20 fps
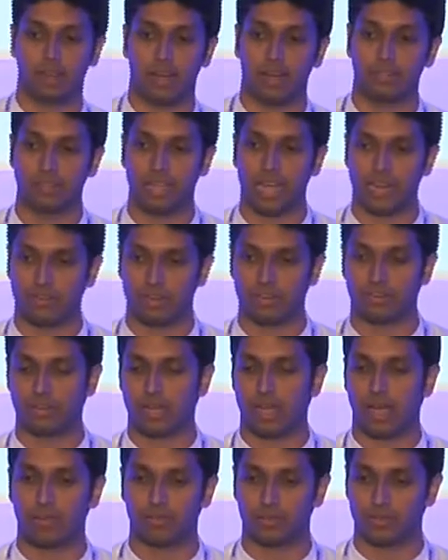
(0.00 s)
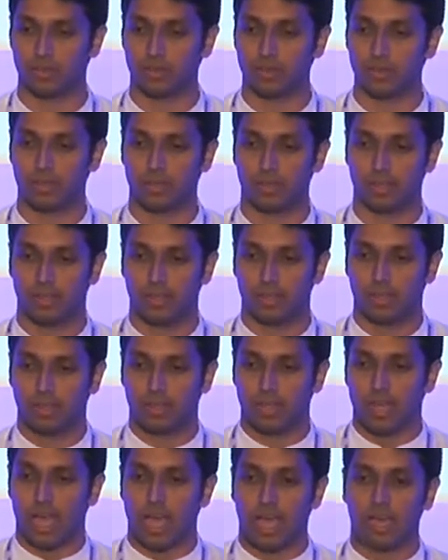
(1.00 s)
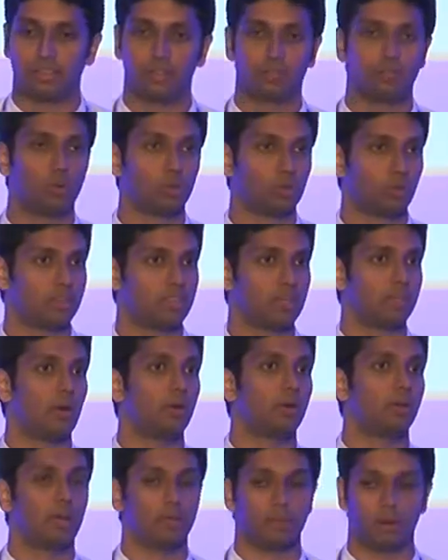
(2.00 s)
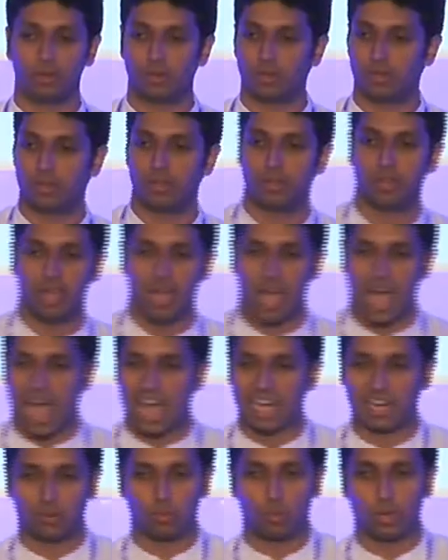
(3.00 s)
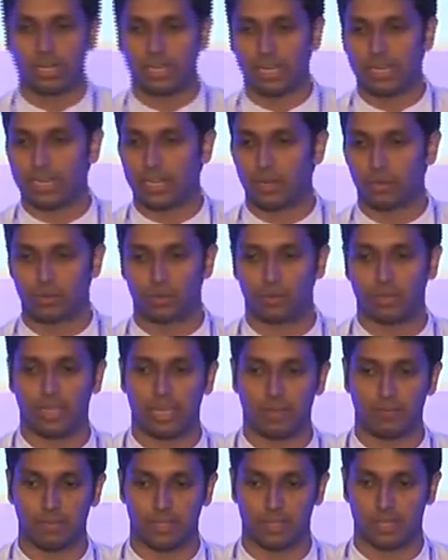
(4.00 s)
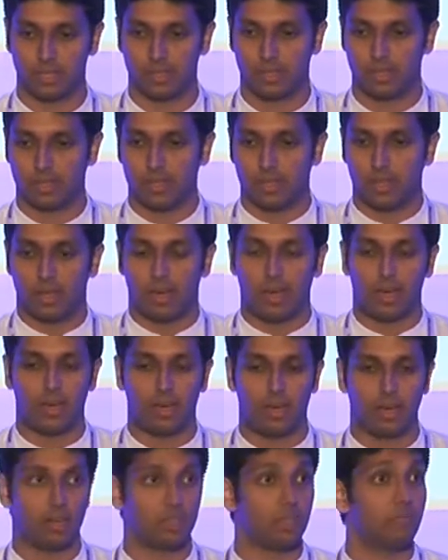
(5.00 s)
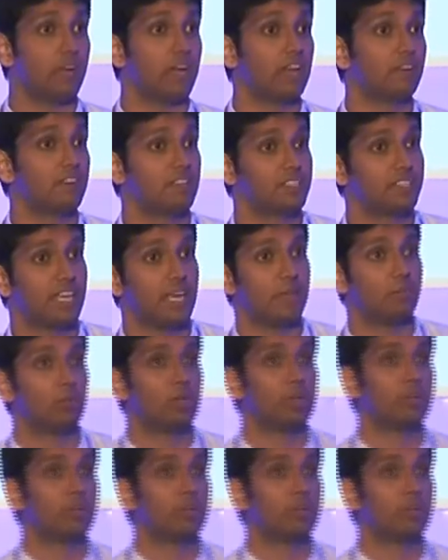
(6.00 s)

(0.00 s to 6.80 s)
and the Android App Store, and the 4th one is about to come out. I'll quickly take you through the games. The very first game we